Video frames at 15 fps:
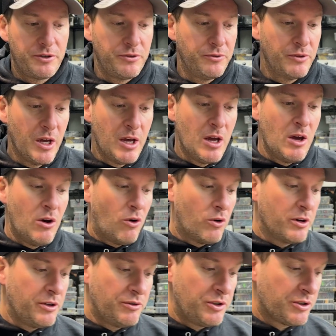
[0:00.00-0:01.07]
to,
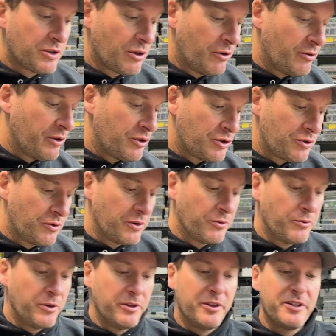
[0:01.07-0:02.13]
or you just go with a shorter one.